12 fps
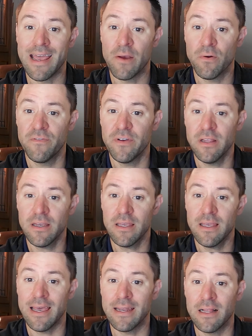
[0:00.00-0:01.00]

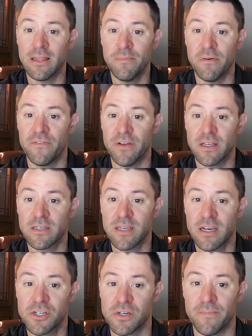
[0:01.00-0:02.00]
aerophilic and a lipophilic
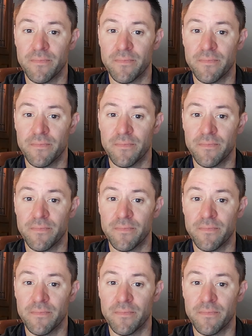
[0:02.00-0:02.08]
section.